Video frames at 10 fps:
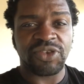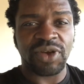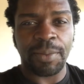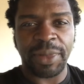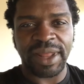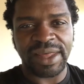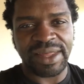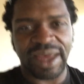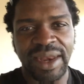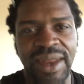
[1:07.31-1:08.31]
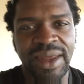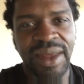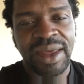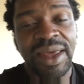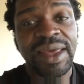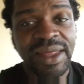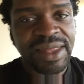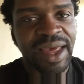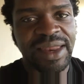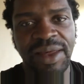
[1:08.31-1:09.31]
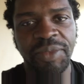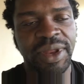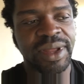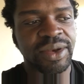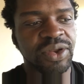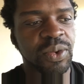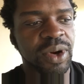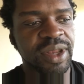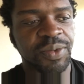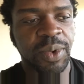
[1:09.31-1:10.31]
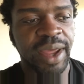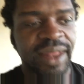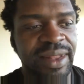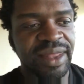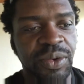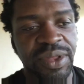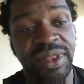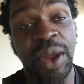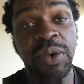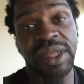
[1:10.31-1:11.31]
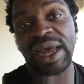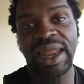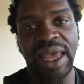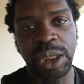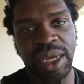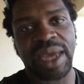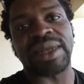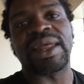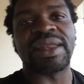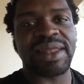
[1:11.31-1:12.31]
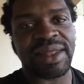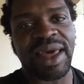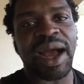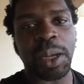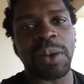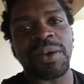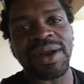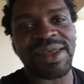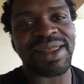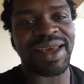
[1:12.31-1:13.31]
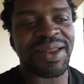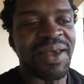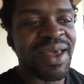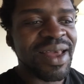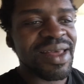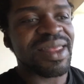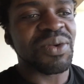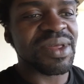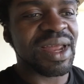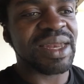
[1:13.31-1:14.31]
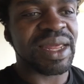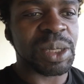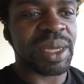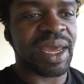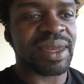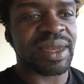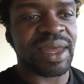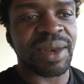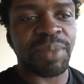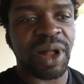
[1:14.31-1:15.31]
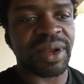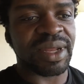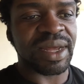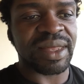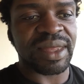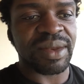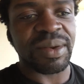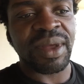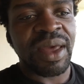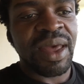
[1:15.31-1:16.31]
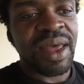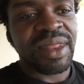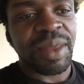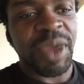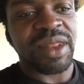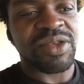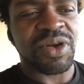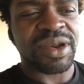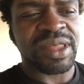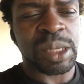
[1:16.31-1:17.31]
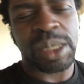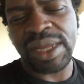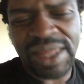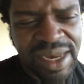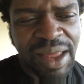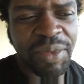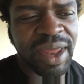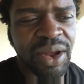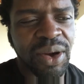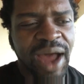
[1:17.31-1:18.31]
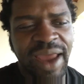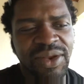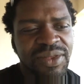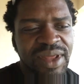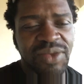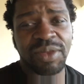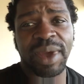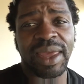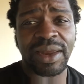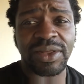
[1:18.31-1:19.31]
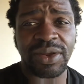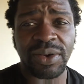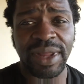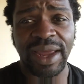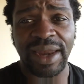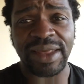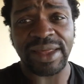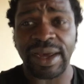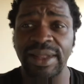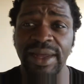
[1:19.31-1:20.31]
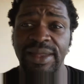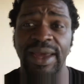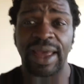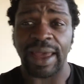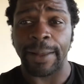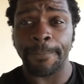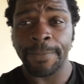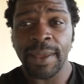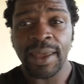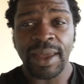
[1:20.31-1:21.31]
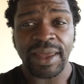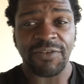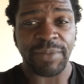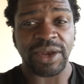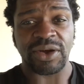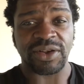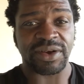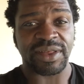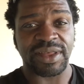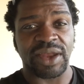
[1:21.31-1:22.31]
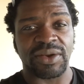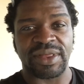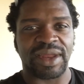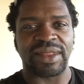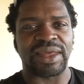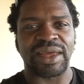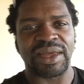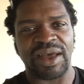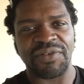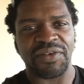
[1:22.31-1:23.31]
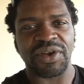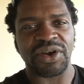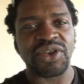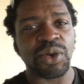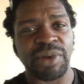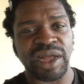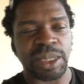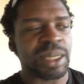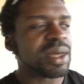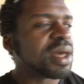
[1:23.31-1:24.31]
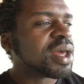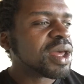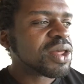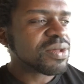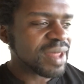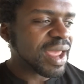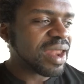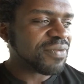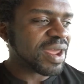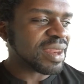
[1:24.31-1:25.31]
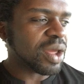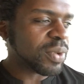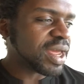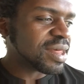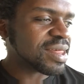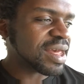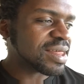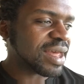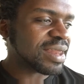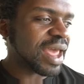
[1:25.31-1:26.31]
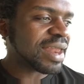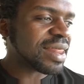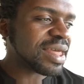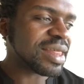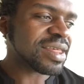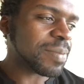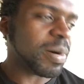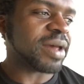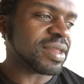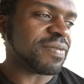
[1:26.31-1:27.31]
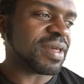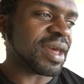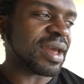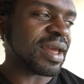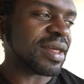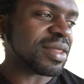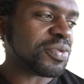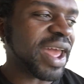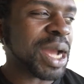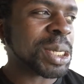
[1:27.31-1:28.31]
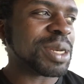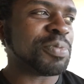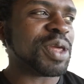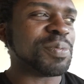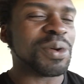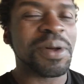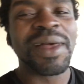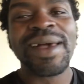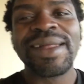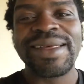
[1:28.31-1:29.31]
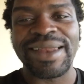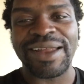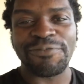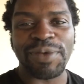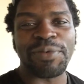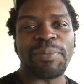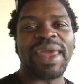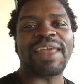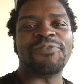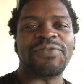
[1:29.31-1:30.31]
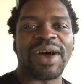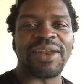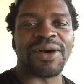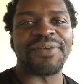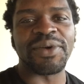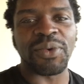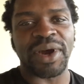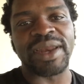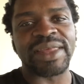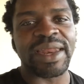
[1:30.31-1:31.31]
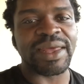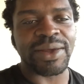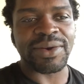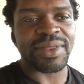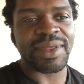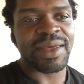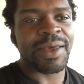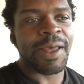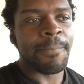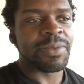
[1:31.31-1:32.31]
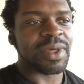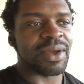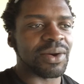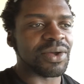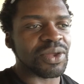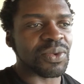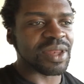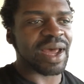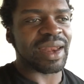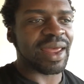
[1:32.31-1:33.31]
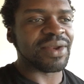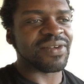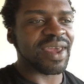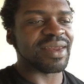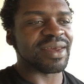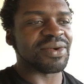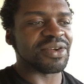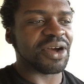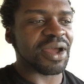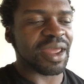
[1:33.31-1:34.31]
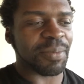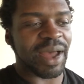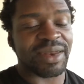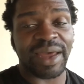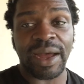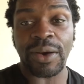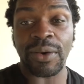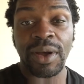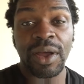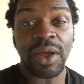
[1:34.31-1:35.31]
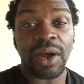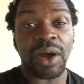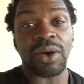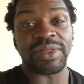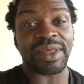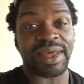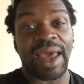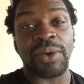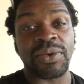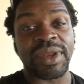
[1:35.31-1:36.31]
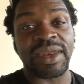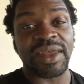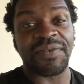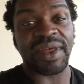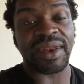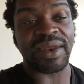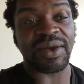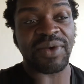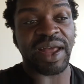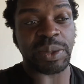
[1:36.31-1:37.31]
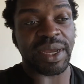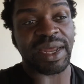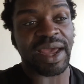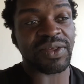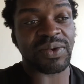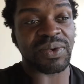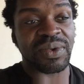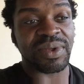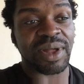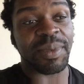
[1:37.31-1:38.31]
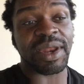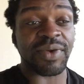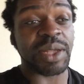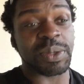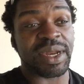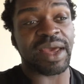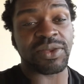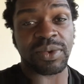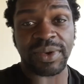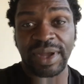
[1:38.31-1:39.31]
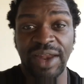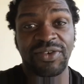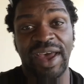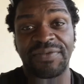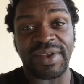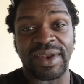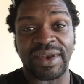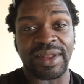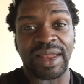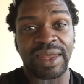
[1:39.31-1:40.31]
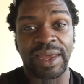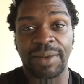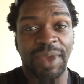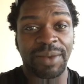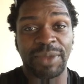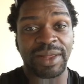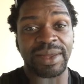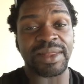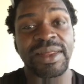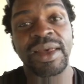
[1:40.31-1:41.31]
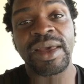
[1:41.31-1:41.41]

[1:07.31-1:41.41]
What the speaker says: Trump. And he said something towards the way that they was not educated. That's the actual words he said. They was not educated in politics and they made these wrong decisions. He said something like, oh, I do things with my kids too. Like I decide things like I give my daughter Skittles and I think I've given her too much. So that kind of idea where he says that, and I think this is a positive thing. The reaction to people, there's a lot of people making fun of the words that he used, saying, oh, he was not educated, or talking about how, oh, this guy who didn't even graduate high school, I mean, he graduated high school and got drafted to the league and made millions.